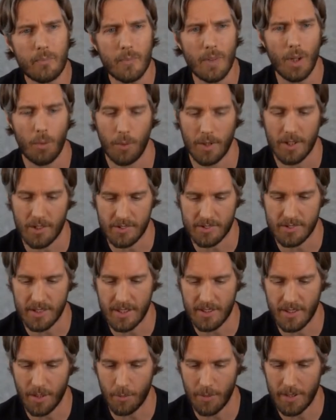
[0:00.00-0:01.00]
we can see
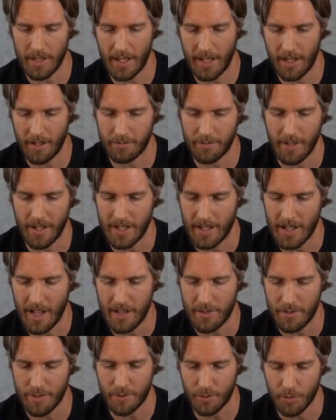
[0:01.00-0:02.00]
that we have
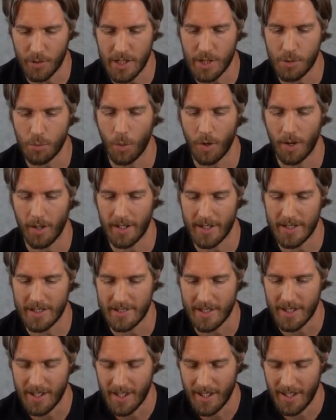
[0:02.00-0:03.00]
a
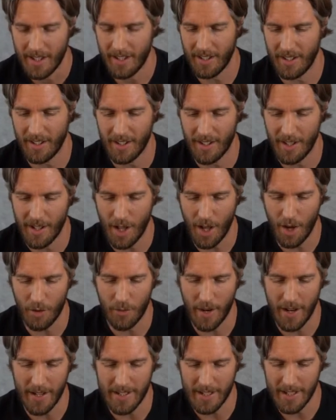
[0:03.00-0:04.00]
3-wide
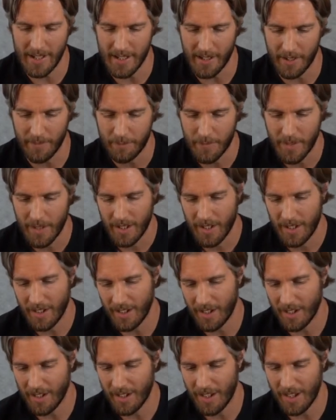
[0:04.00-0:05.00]
array here,
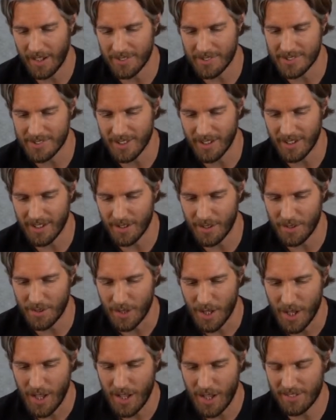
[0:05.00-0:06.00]
and
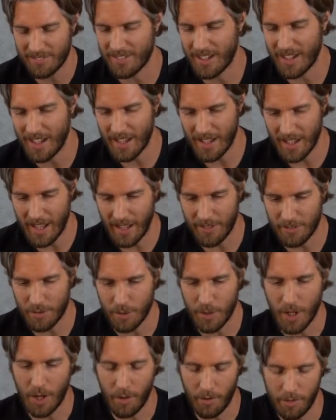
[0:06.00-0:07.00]

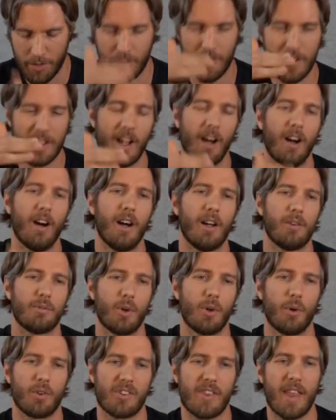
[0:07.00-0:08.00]
we've got a 3-high.
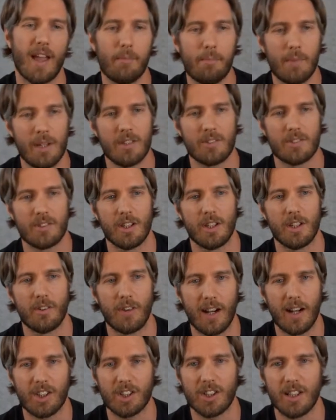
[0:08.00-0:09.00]
So that means that you're
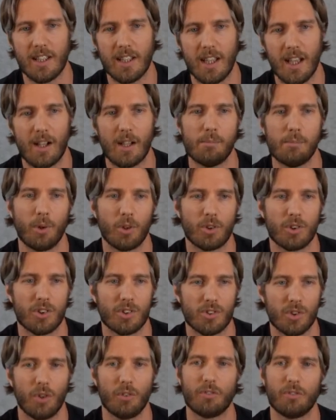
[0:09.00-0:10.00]
actually able to
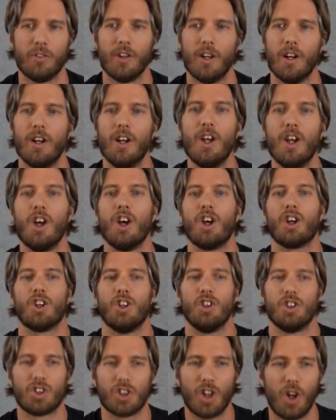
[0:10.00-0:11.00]
sort of
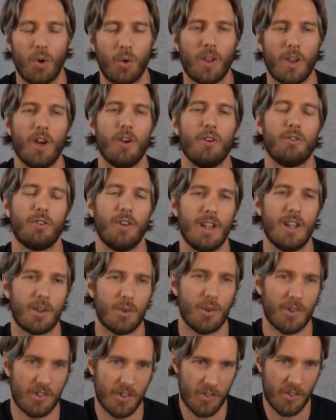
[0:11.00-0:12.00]
control low
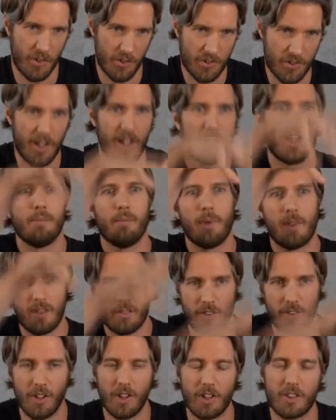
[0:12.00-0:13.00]
frequencies the same in the
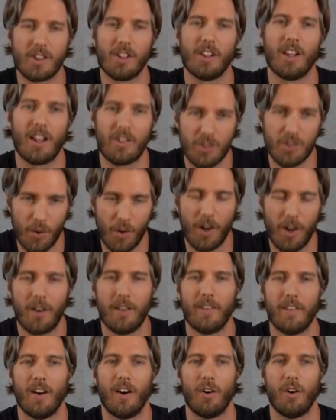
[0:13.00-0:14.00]
vertical as you are
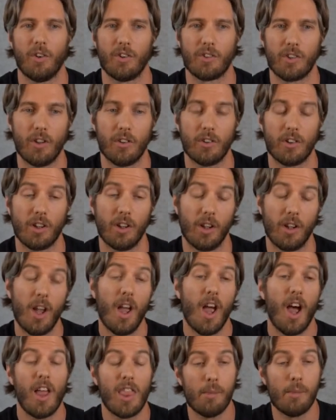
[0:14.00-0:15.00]
in the horizontal.
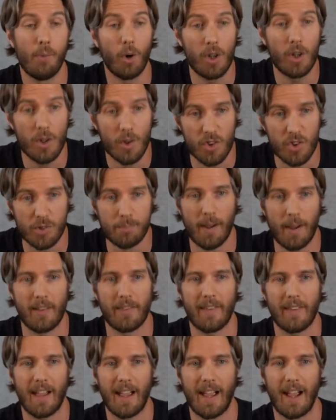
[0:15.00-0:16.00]
And the more you
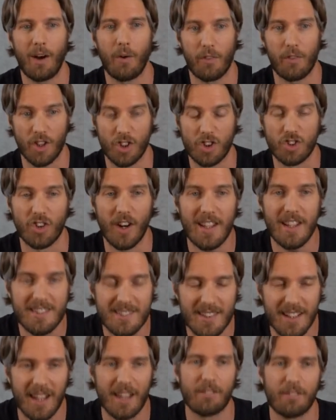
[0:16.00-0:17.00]
expand that out, the
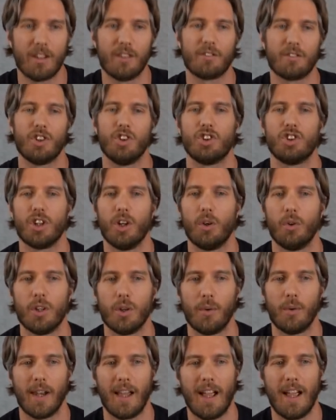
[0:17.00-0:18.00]
greater level of control
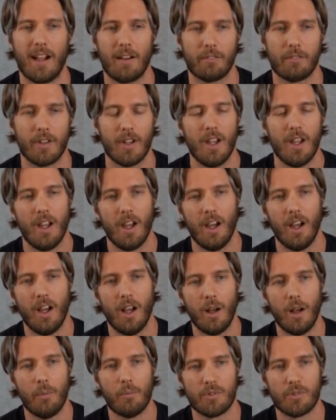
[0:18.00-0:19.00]
you will have.
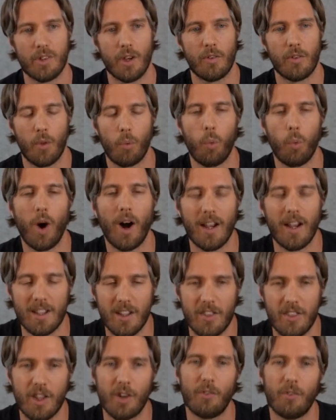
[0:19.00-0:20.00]
So the
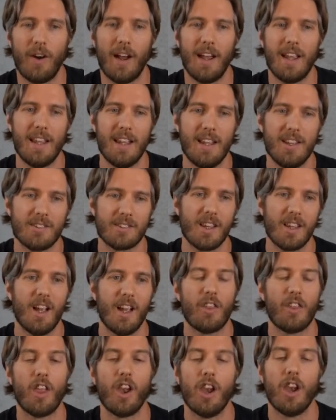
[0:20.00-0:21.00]
wider the array is,
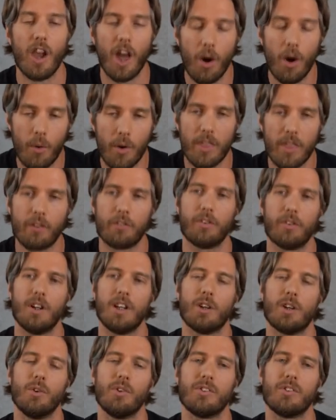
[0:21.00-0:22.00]
the lower the
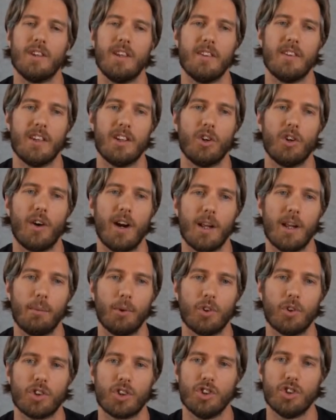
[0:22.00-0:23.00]
frequency that you're able
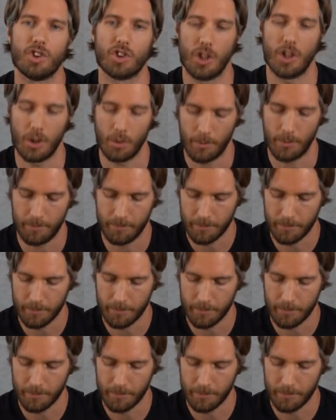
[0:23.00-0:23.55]
to control.